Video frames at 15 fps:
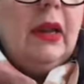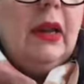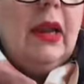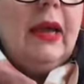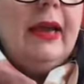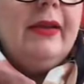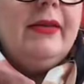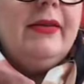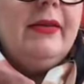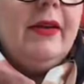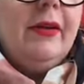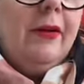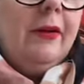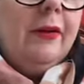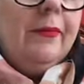like
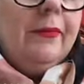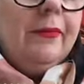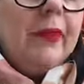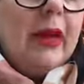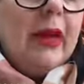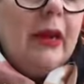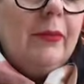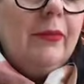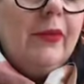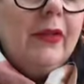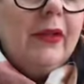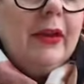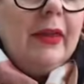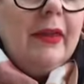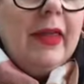so, and I'm
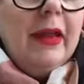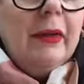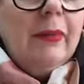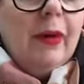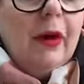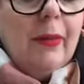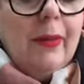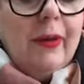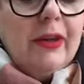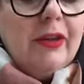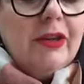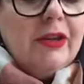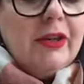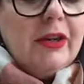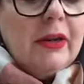just going to then pop
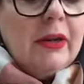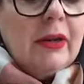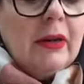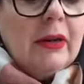it